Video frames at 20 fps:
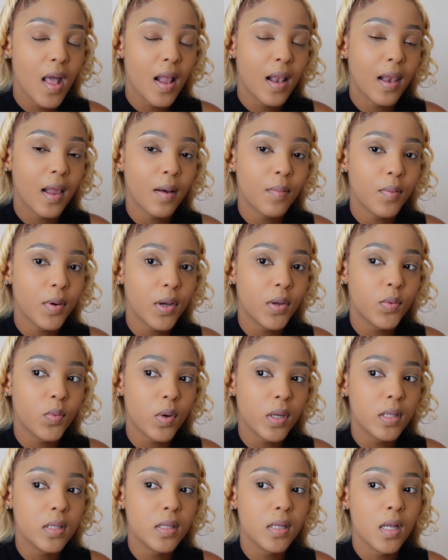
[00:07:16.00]
Labo, it
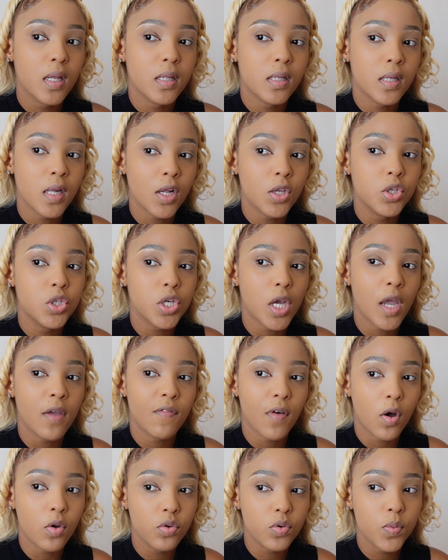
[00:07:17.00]
was such a
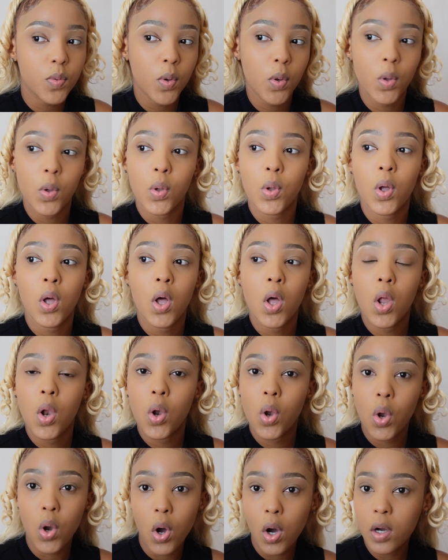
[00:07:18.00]
vulnerable
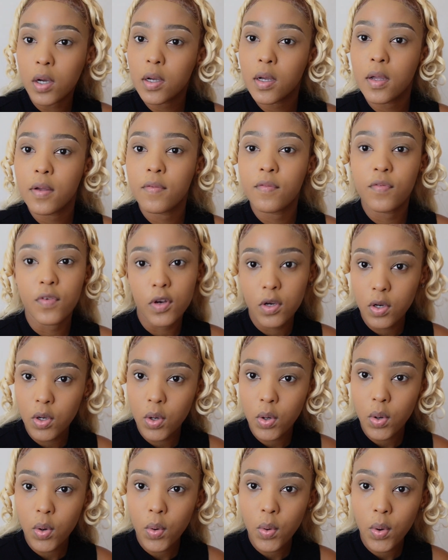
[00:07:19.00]
long
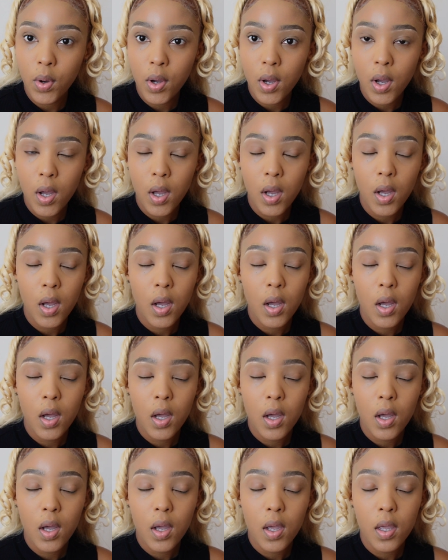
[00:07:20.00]
video.
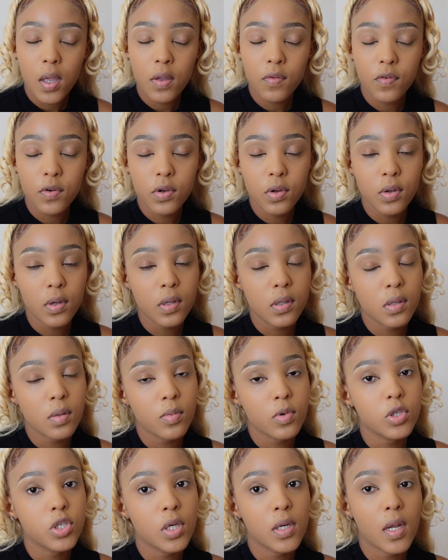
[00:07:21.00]
In slow
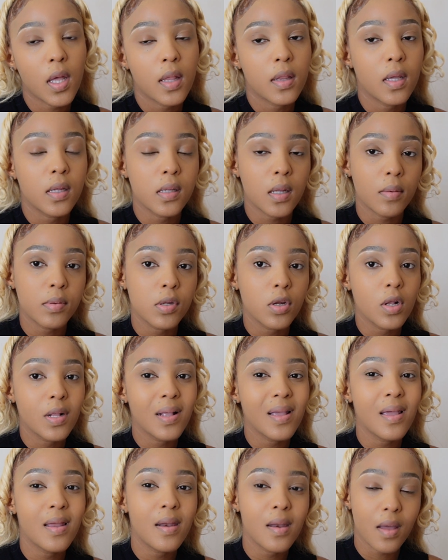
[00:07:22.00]
motion, and there's
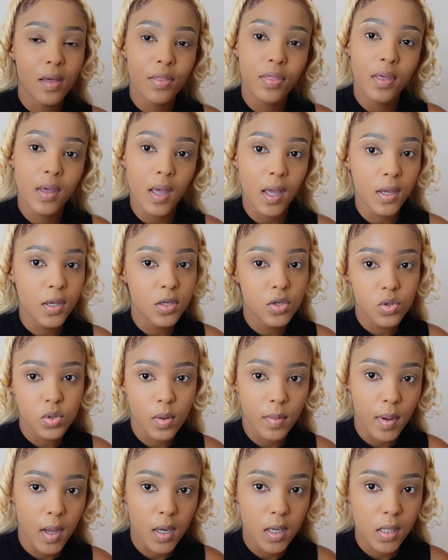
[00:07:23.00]
absolutely nothing I can do
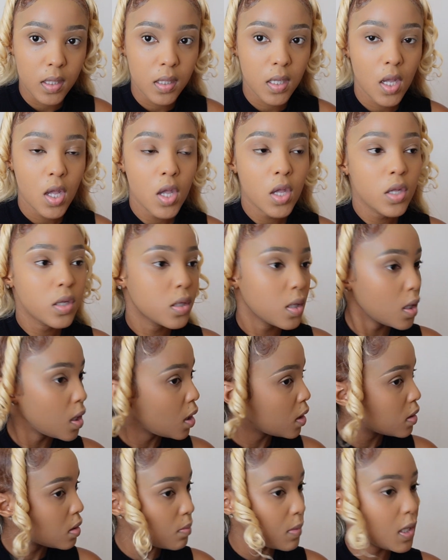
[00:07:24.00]
about it. So
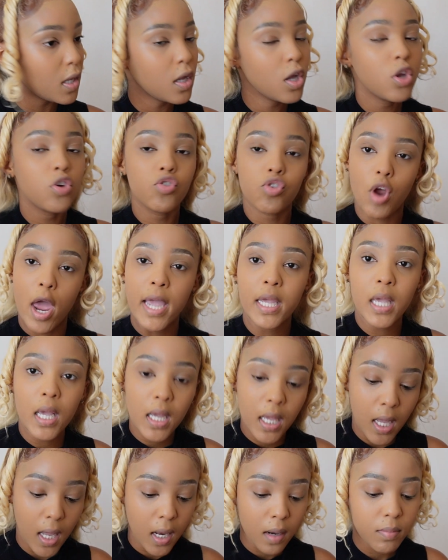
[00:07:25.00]
here's me trying
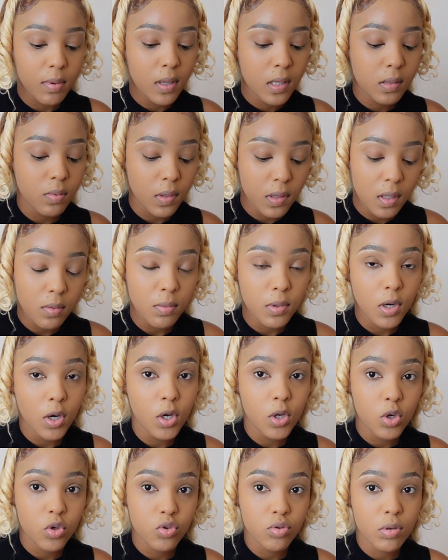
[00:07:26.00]
again, because one thing we're not
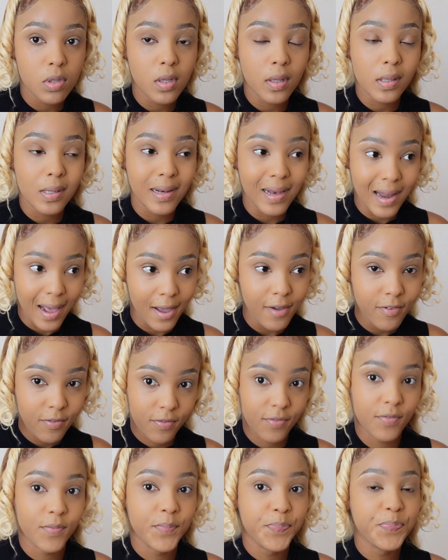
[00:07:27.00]
going to do in this
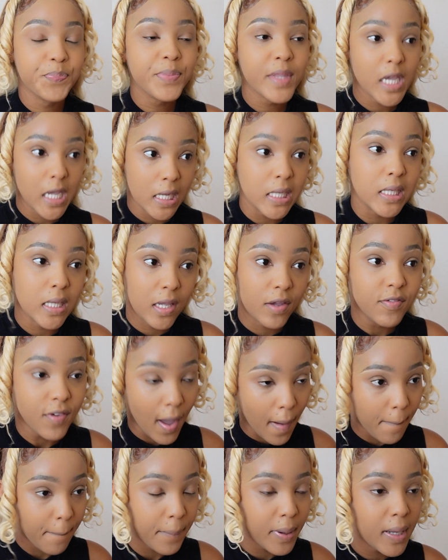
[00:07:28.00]
life is give
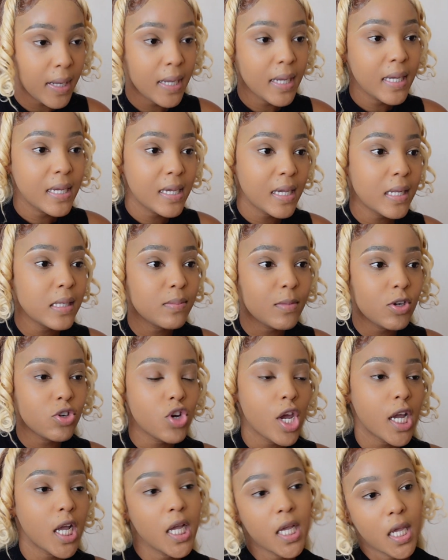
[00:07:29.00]
up. Here's me
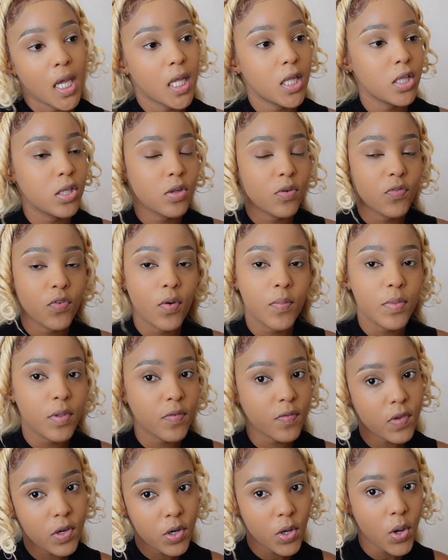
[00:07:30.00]
trying again to film the
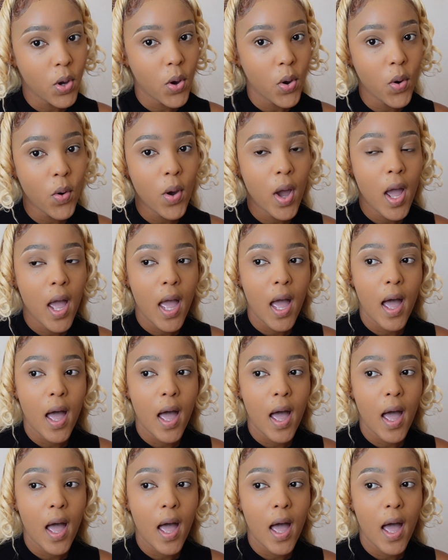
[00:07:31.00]
video.